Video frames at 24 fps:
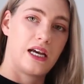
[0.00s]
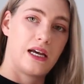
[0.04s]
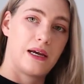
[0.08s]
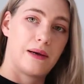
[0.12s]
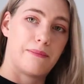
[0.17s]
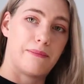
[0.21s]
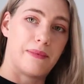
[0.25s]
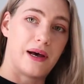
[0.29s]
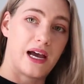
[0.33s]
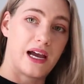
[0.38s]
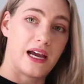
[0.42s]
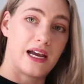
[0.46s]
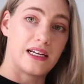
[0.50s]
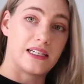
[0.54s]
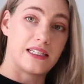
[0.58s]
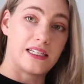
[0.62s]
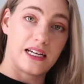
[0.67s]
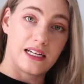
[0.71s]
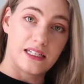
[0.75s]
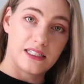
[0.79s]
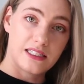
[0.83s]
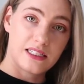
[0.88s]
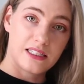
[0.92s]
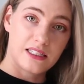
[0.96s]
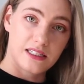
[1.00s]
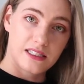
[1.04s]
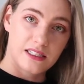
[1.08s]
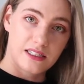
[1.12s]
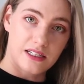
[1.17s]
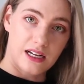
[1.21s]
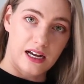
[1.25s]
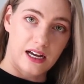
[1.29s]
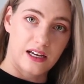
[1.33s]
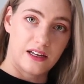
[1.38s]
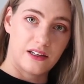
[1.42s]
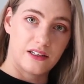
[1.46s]
my dance
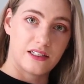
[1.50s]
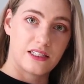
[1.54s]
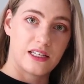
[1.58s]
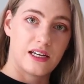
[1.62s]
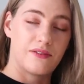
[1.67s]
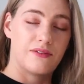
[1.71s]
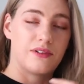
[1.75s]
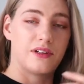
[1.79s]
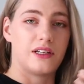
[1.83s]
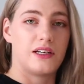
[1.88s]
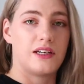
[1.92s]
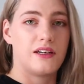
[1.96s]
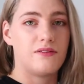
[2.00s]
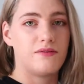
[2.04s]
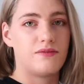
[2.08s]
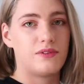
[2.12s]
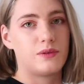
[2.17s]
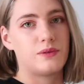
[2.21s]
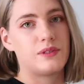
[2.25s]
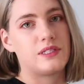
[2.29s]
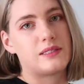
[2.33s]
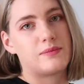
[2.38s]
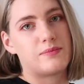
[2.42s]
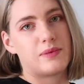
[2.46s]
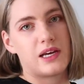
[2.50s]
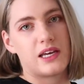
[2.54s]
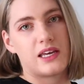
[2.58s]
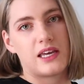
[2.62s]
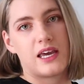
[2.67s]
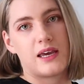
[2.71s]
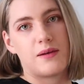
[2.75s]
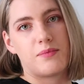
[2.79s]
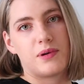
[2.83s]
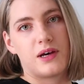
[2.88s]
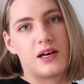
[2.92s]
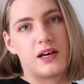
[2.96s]
style is heavily influenced by
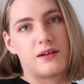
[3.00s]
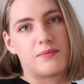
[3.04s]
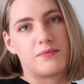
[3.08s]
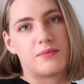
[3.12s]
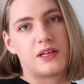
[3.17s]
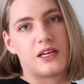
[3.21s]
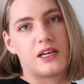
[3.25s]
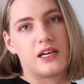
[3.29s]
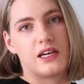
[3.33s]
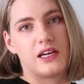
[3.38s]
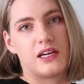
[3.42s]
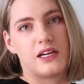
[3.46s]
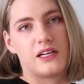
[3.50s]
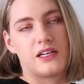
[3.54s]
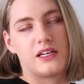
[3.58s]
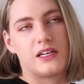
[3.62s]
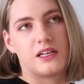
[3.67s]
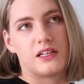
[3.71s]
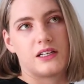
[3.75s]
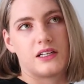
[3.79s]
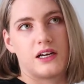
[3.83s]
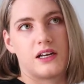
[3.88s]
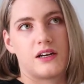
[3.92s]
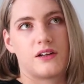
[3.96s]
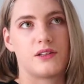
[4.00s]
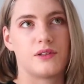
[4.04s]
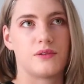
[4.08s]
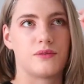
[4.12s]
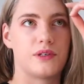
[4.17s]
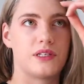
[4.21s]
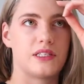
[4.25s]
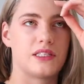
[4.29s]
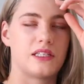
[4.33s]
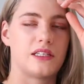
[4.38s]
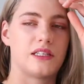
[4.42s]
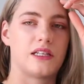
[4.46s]
K-pop, and a lot of the
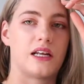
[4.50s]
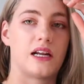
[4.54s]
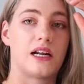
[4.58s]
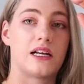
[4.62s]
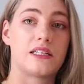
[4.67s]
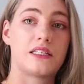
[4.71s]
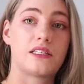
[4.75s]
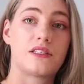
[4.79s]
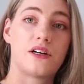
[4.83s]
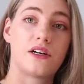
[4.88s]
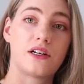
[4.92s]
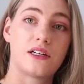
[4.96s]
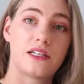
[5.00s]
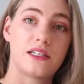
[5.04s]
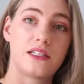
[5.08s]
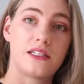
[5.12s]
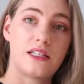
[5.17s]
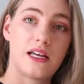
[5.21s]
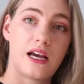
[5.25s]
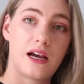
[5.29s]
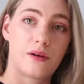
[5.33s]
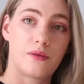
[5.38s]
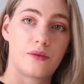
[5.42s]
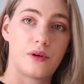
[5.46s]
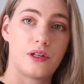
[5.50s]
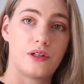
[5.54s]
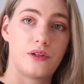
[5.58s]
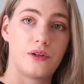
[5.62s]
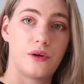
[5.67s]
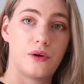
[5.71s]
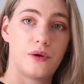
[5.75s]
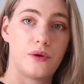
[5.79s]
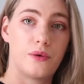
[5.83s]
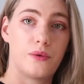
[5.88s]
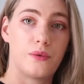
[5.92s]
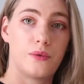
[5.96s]
reason that I started
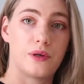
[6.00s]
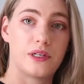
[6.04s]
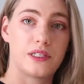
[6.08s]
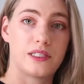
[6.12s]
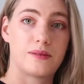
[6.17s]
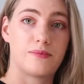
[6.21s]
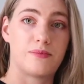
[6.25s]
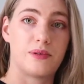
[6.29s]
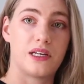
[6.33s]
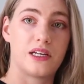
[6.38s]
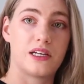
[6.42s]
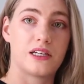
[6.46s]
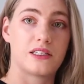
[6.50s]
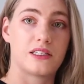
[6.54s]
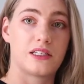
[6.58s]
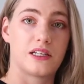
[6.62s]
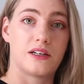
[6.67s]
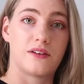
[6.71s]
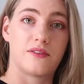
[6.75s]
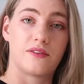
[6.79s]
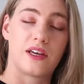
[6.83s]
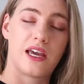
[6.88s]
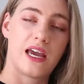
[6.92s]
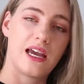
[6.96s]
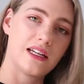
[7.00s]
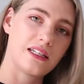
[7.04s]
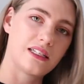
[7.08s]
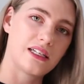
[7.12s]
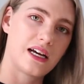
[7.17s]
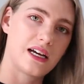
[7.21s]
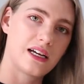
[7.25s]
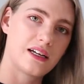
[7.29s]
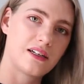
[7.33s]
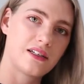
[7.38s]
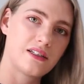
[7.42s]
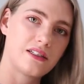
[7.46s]
Taekwondo was because of
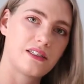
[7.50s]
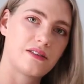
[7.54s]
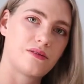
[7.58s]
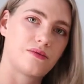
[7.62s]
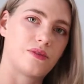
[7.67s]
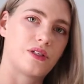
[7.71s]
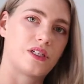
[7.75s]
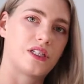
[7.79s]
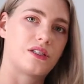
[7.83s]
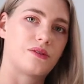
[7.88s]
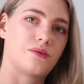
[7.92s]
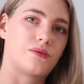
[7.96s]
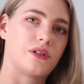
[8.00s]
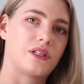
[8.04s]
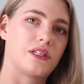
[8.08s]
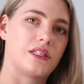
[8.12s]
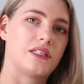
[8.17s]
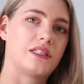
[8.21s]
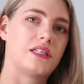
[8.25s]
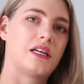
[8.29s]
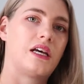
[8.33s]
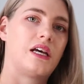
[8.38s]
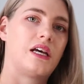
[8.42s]
K-Tigers, which was